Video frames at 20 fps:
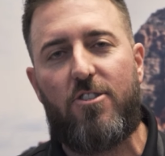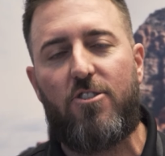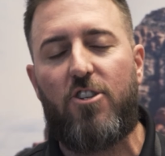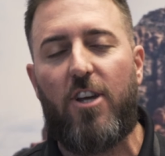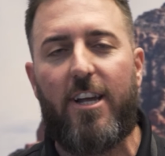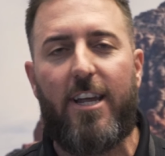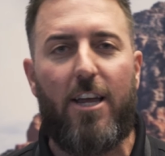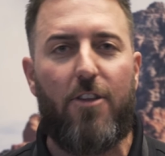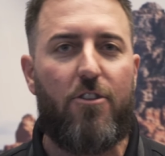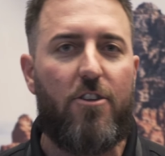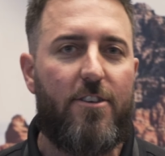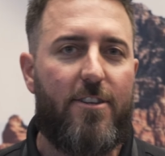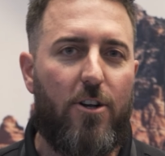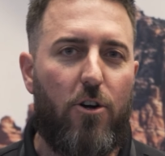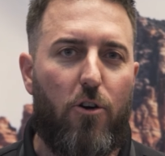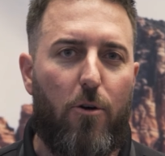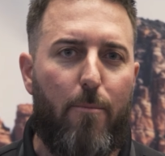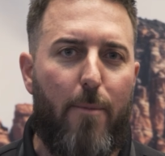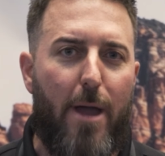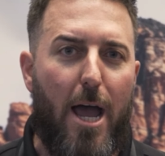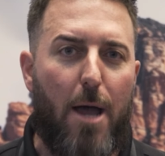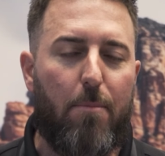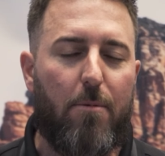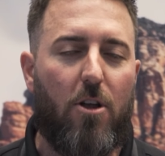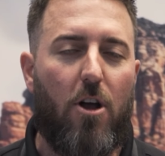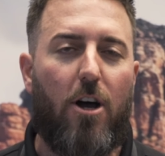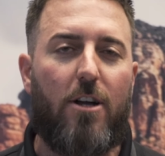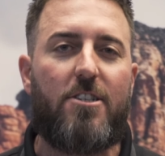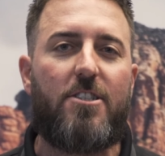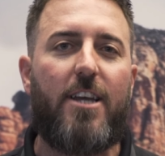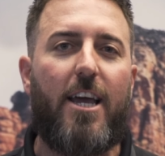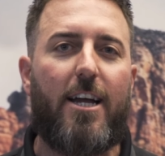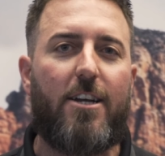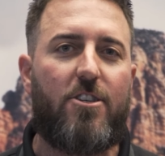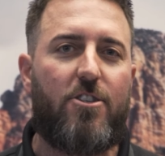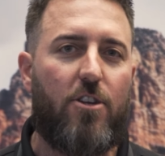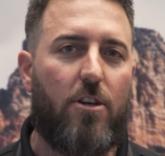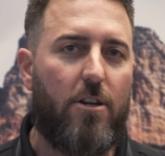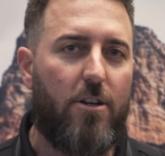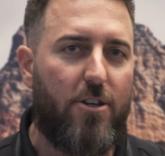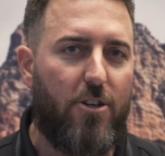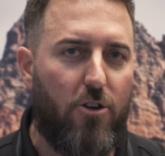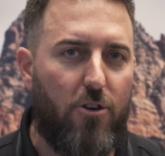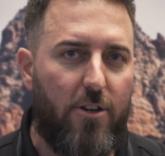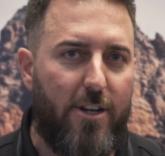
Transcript: check out the dealer map, contact your